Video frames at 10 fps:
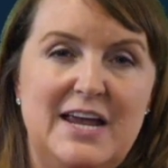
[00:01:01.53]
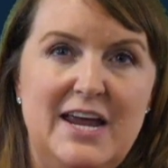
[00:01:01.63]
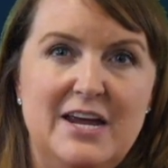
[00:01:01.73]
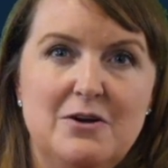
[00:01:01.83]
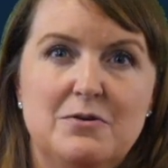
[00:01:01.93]

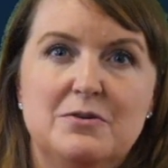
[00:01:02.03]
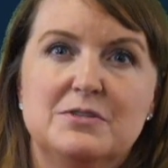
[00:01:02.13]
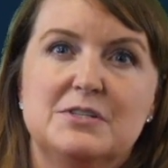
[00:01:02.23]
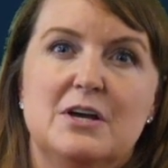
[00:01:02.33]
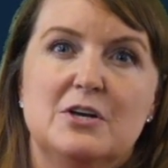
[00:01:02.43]

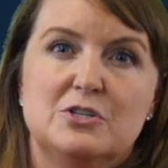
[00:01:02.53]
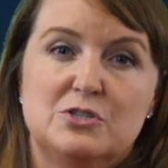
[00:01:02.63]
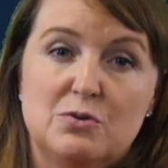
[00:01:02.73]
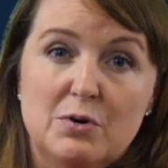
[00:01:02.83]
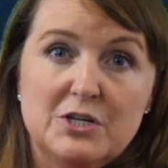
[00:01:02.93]
angles,
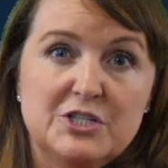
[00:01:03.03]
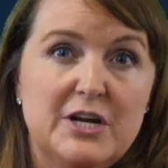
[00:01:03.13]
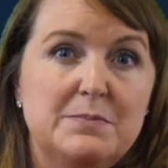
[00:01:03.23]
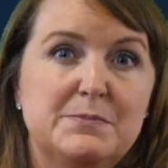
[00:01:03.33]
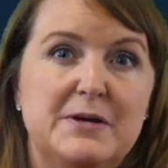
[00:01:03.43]
sort
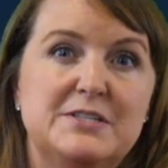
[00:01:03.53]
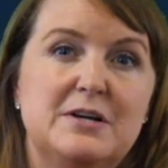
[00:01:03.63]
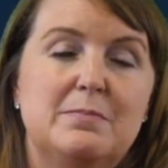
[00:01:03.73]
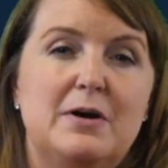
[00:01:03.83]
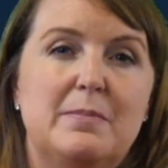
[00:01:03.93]
shapes based
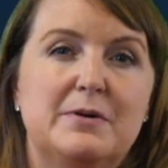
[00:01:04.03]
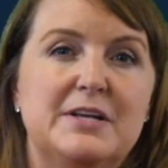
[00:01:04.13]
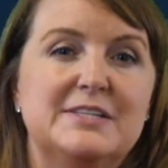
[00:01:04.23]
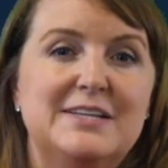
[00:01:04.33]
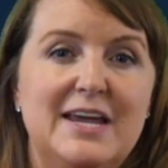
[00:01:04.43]
on
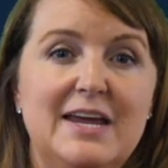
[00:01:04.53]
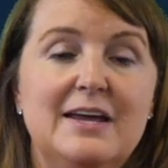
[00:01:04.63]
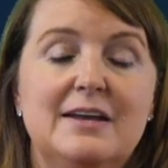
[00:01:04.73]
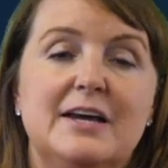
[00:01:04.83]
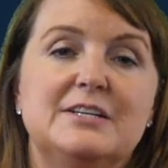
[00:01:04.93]
properties,
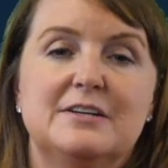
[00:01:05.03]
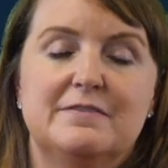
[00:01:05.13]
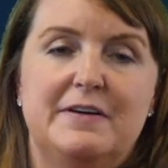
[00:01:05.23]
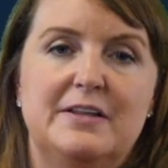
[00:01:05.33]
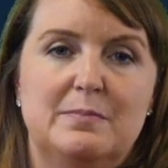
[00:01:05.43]
and
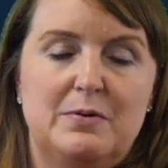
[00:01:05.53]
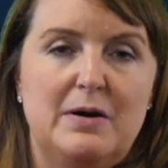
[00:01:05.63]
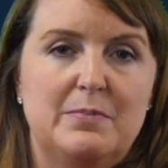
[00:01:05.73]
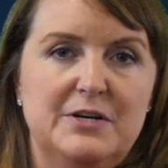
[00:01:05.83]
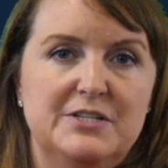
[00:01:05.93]
identify the
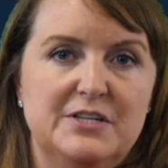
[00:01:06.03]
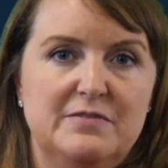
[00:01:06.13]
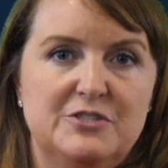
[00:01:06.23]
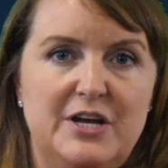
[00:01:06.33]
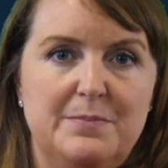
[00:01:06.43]
properties
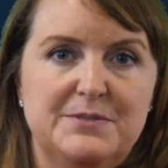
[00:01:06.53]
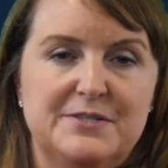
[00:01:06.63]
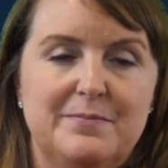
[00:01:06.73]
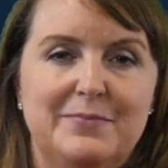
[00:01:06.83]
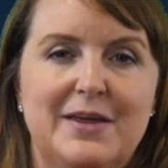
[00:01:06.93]
of
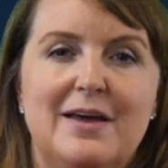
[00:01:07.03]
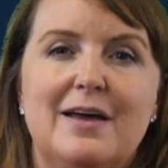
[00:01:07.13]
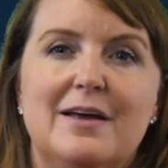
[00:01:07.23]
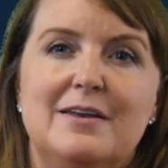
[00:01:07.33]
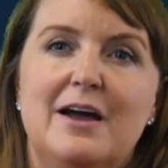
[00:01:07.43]
shapes.
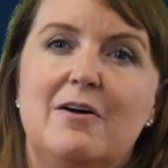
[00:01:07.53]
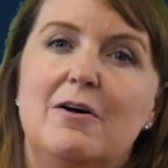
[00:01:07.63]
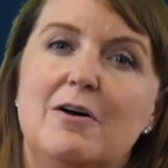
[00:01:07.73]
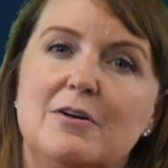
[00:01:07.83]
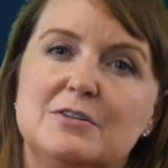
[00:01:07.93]
Now,
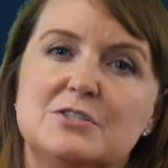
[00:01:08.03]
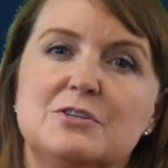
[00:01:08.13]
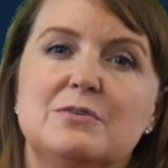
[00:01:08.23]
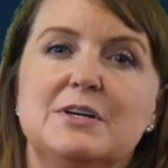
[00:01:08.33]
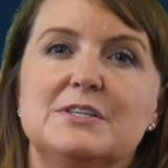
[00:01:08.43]
all
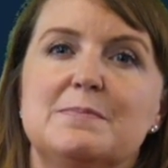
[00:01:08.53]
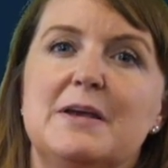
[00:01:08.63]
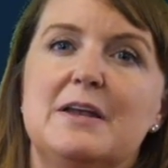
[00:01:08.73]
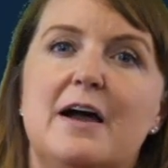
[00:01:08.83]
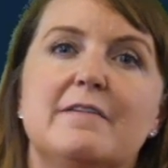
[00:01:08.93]
students
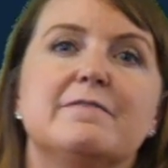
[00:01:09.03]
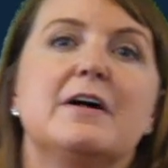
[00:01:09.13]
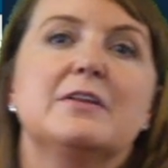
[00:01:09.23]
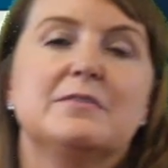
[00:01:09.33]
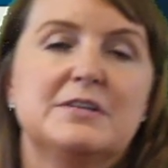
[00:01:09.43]
may not
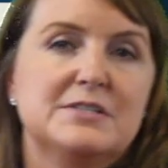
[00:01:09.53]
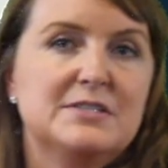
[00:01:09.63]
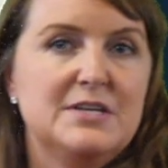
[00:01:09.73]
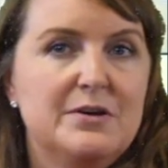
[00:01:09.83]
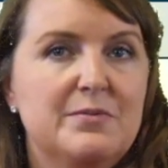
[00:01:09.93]
follow this
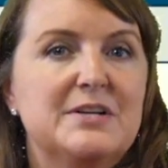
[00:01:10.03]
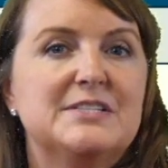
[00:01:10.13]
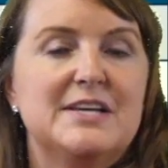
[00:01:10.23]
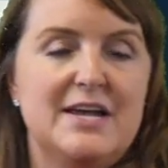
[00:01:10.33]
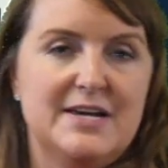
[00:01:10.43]

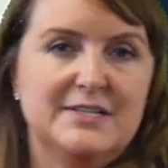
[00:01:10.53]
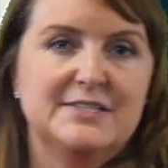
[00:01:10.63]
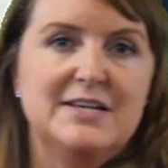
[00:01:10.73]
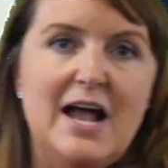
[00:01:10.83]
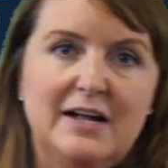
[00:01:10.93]
sequence
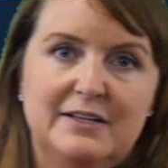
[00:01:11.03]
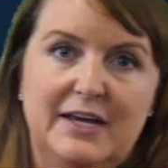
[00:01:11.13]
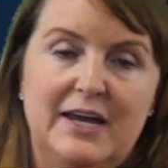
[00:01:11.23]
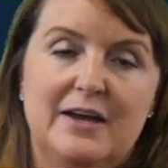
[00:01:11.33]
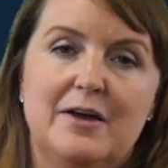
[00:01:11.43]

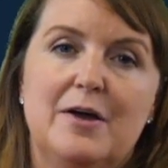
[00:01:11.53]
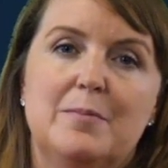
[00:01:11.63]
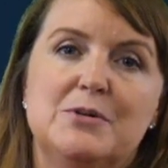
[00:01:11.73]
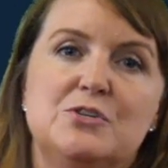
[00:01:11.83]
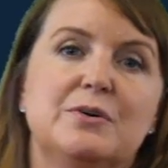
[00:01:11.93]
exactly,
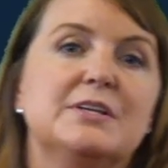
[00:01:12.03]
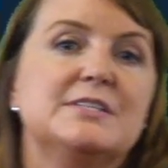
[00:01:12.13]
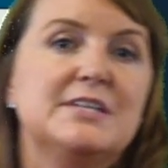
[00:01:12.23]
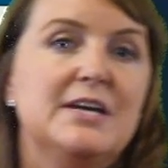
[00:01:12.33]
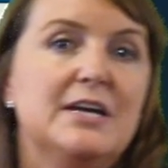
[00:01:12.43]
but you can
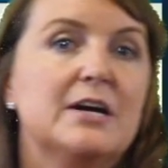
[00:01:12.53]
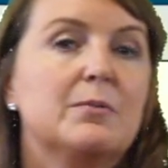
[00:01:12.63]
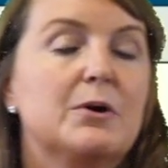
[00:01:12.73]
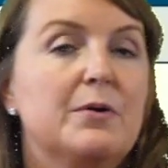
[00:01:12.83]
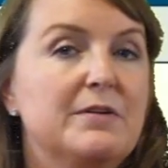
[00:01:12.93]
see here
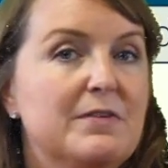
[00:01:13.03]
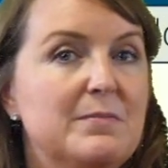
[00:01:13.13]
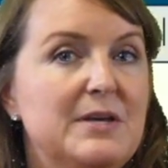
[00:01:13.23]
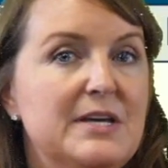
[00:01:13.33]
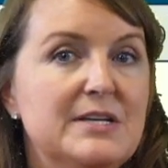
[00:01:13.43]
we're going
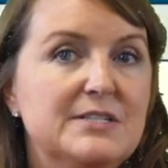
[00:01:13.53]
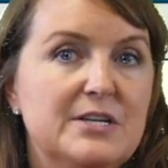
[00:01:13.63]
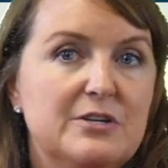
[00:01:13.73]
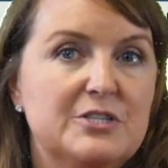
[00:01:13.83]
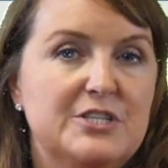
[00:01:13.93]
from
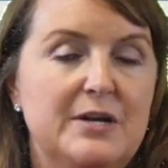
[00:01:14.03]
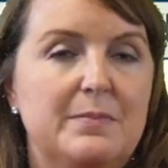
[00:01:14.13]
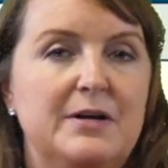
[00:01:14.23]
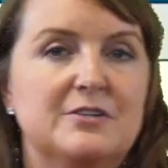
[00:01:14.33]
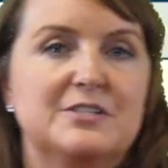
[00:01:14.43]
easier
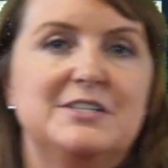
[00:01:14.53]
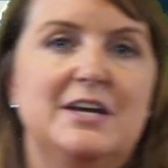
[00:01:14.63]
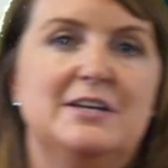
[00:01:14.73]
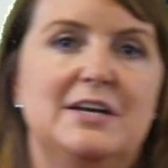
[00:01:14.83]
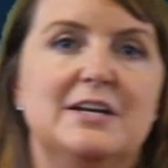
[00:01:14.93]
shape
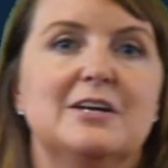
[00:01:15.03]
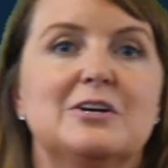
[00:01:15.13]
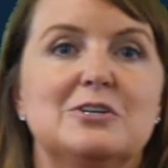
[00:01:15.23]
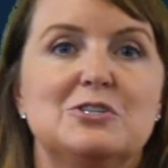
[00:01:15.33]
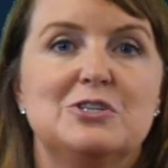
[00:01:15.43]
understanding
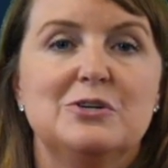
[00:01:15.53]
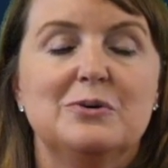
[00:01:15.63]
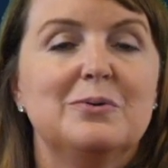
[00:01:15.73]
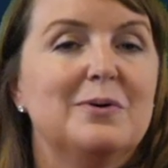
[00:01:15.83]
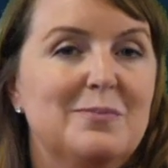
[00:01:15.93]

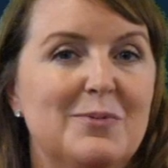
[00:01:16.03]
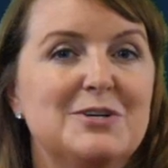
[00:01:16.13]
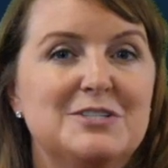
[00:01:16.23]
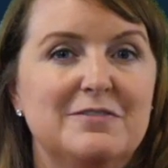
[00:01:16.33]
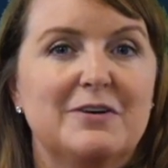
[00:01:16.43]
to more
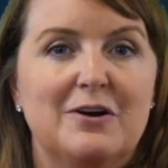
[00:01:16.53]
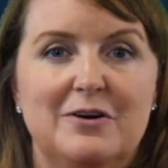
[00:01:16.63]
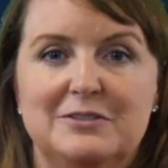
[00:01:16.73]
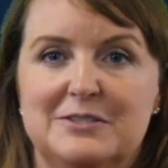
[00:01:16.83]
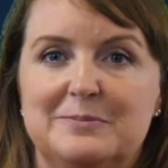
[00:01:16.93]

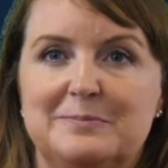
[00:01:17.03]
difficult.